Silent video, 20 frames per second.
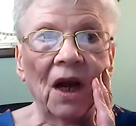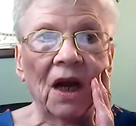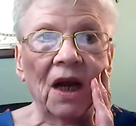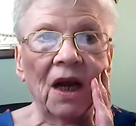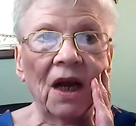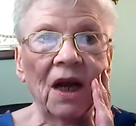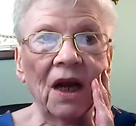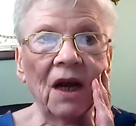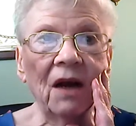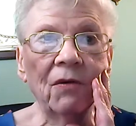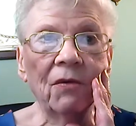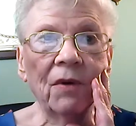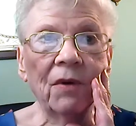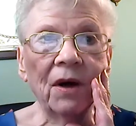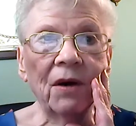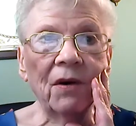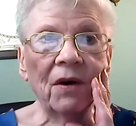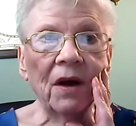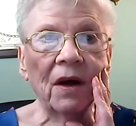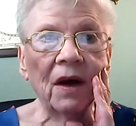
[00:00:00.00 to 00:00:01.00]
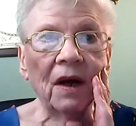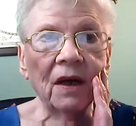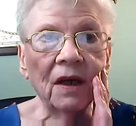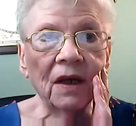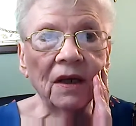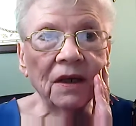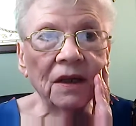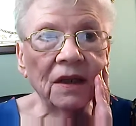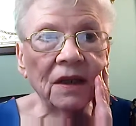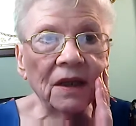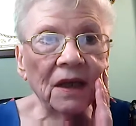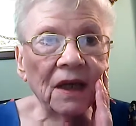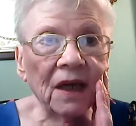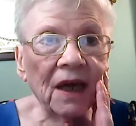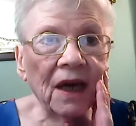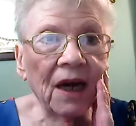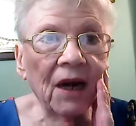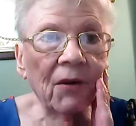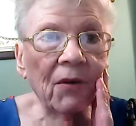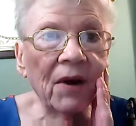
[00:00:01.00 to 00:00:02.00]
He
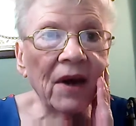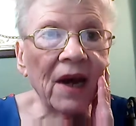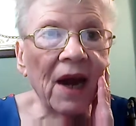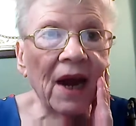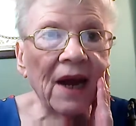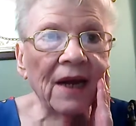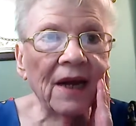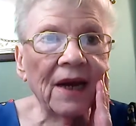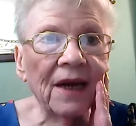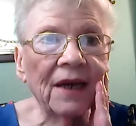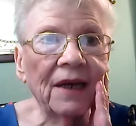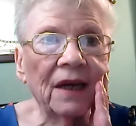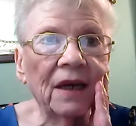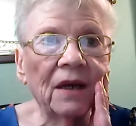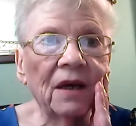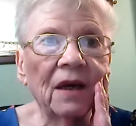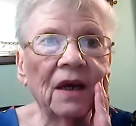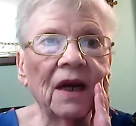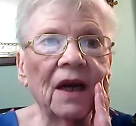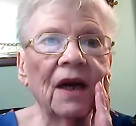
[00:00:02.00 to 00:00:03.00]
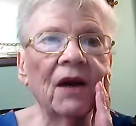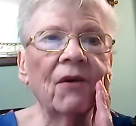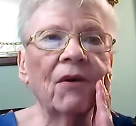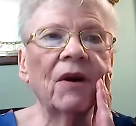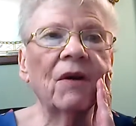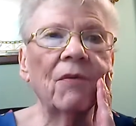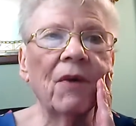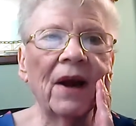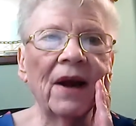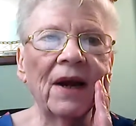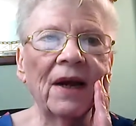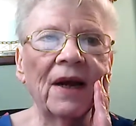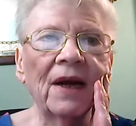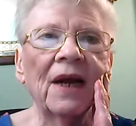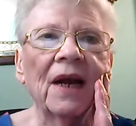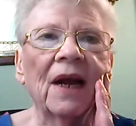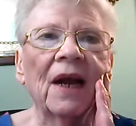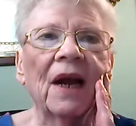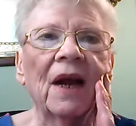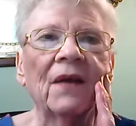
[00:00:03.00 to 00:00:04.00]
irritated the
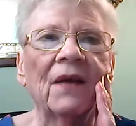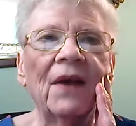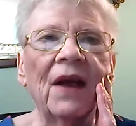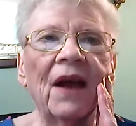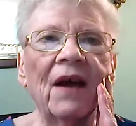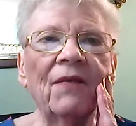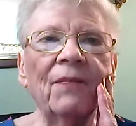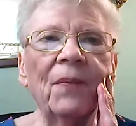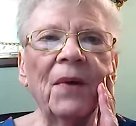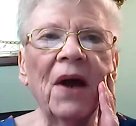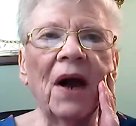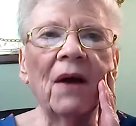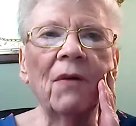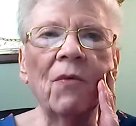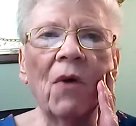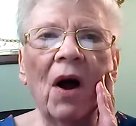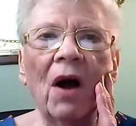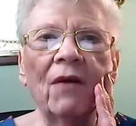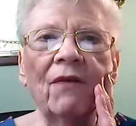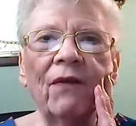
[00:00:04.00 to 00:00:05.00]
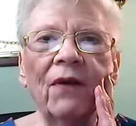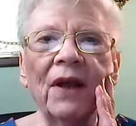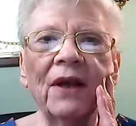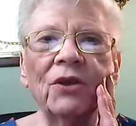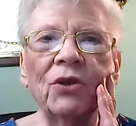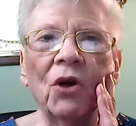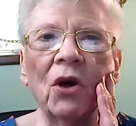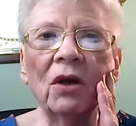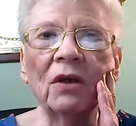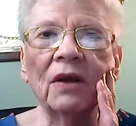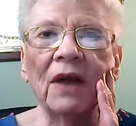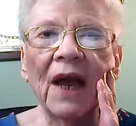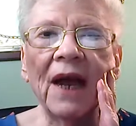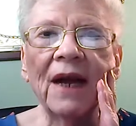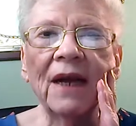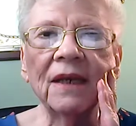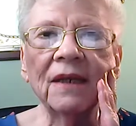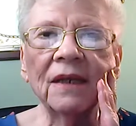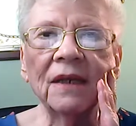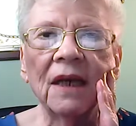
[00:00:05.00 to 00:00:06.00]
FBI wrongfully took
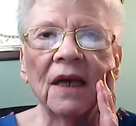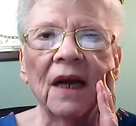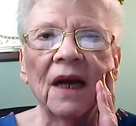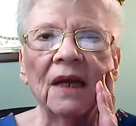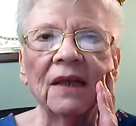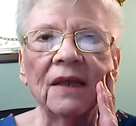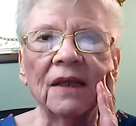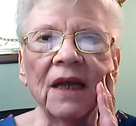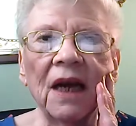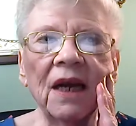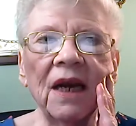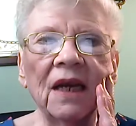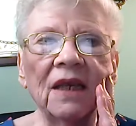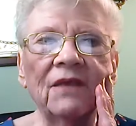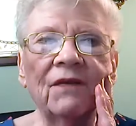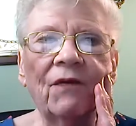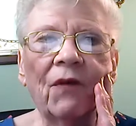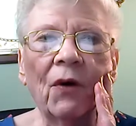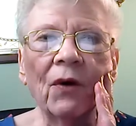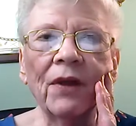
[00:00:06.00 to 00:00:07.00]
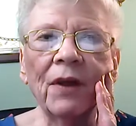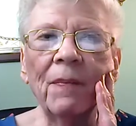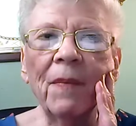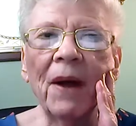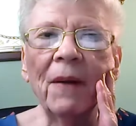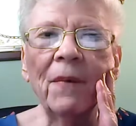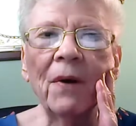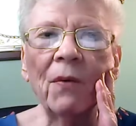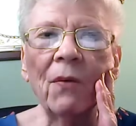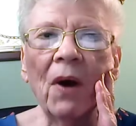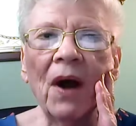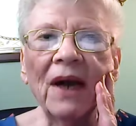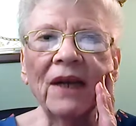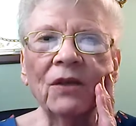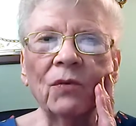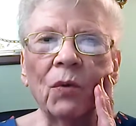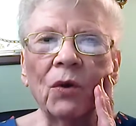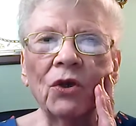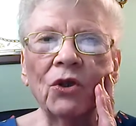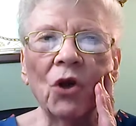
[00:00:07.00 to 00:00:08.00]
things, said his Fourth Amendment
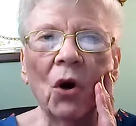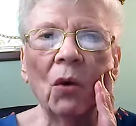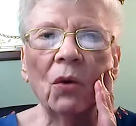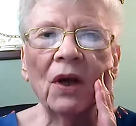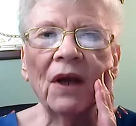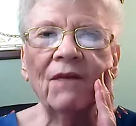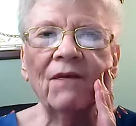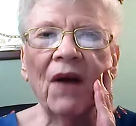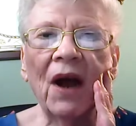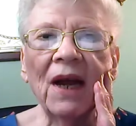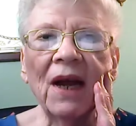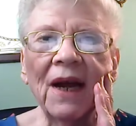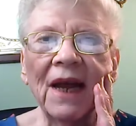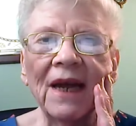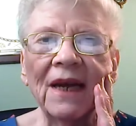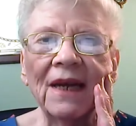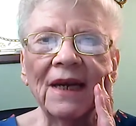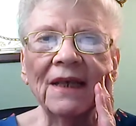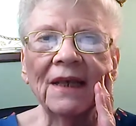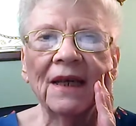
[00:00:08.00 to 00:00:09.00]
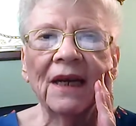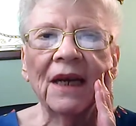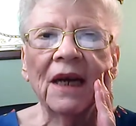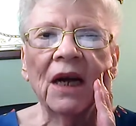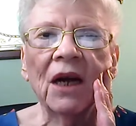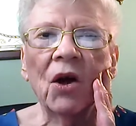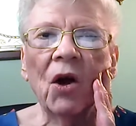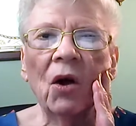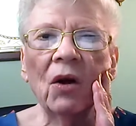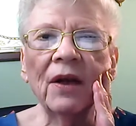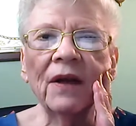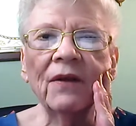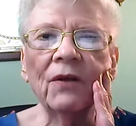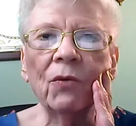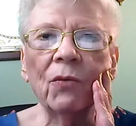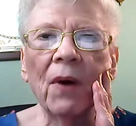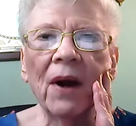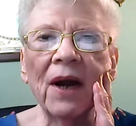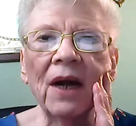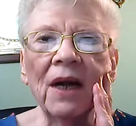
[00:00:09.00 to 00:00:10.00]
rights were totally violated, calling the
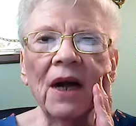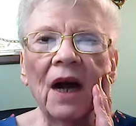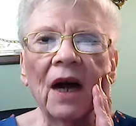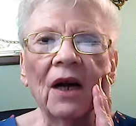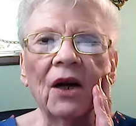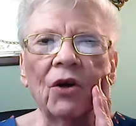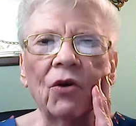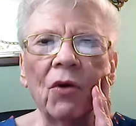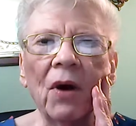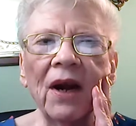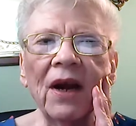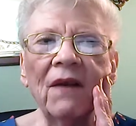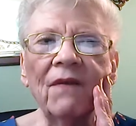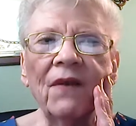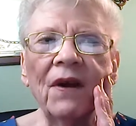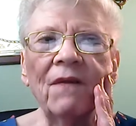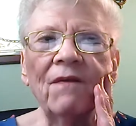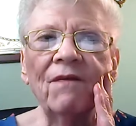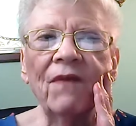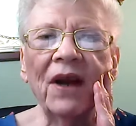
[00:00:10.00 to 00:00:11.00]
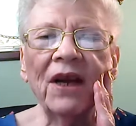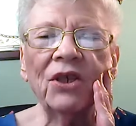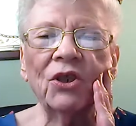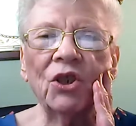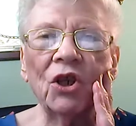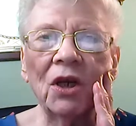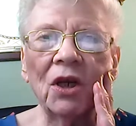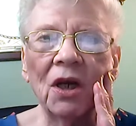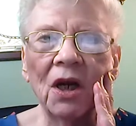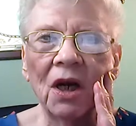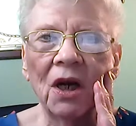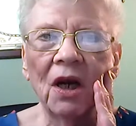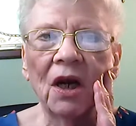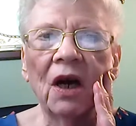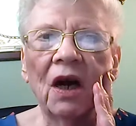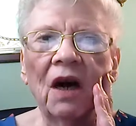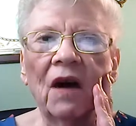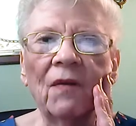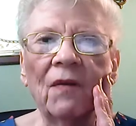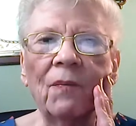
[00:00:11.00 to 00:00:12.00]
raid a grave invasion
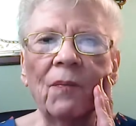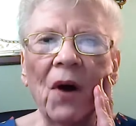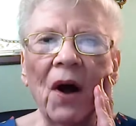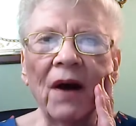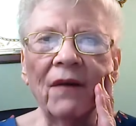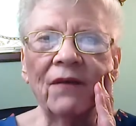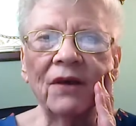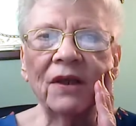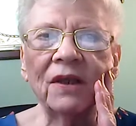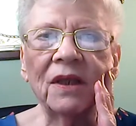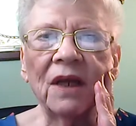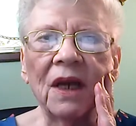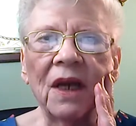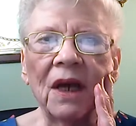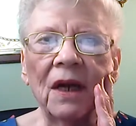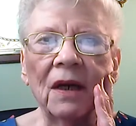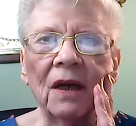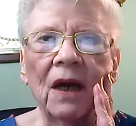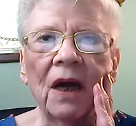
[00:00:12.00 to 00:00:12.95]
of privacy.